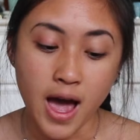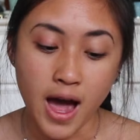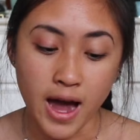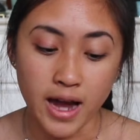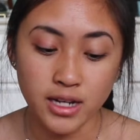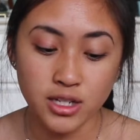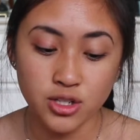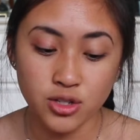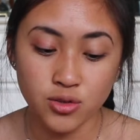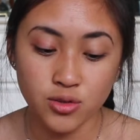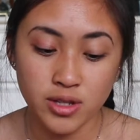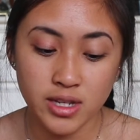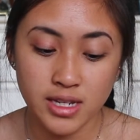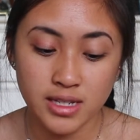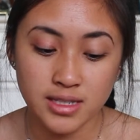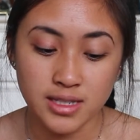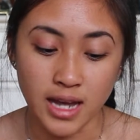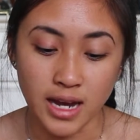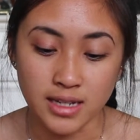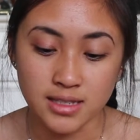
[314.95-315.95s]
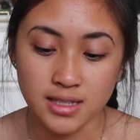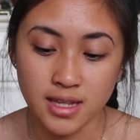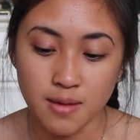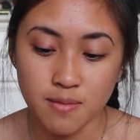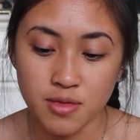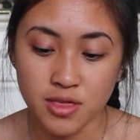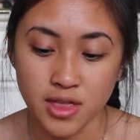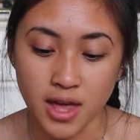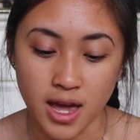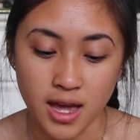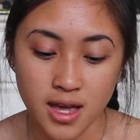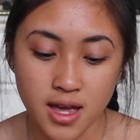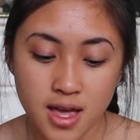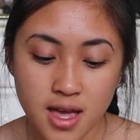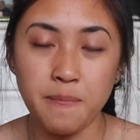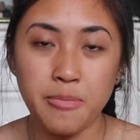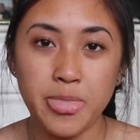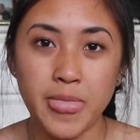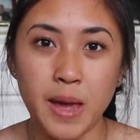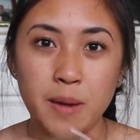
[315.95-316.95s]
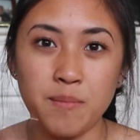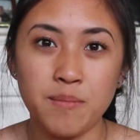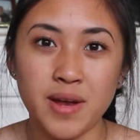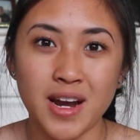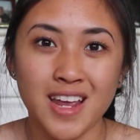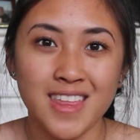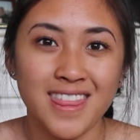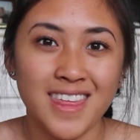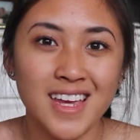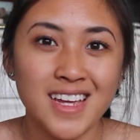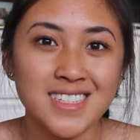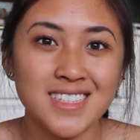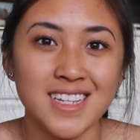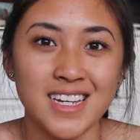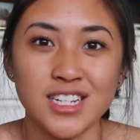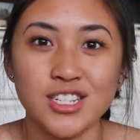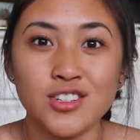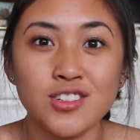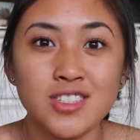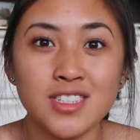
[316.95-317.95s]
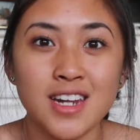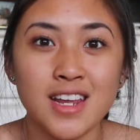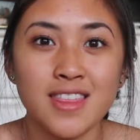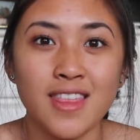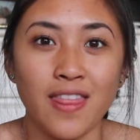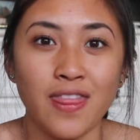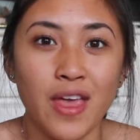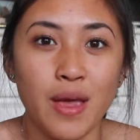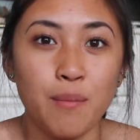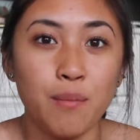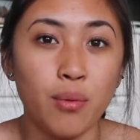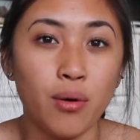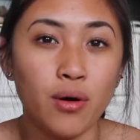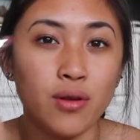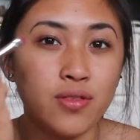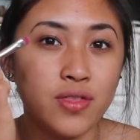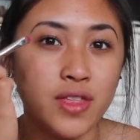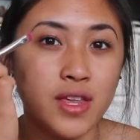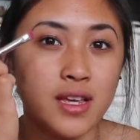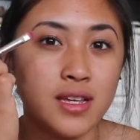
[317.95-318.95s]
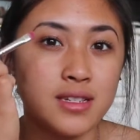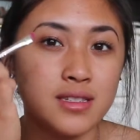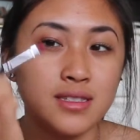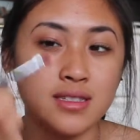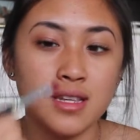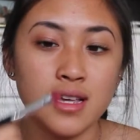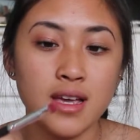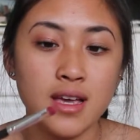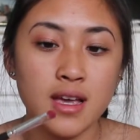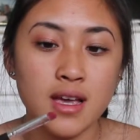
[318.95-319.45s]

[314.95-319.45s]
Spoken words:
I do the exact same thing, but I think it's interesting that they put these